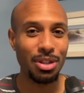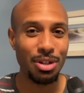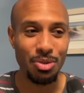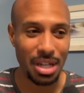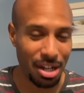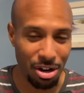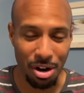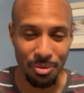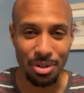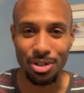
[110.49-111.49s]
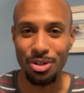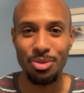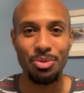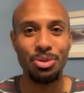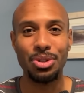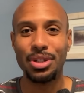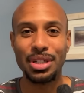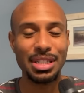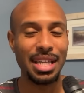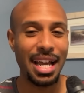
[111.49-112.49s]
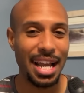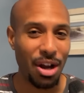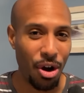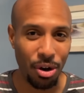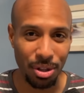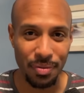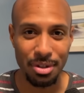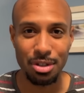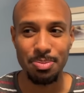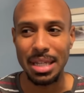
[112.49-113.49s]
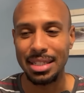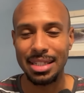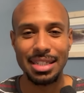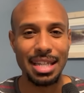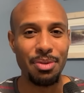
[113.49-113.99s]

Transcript: the new kickoff return rule looks like, all of those pieces.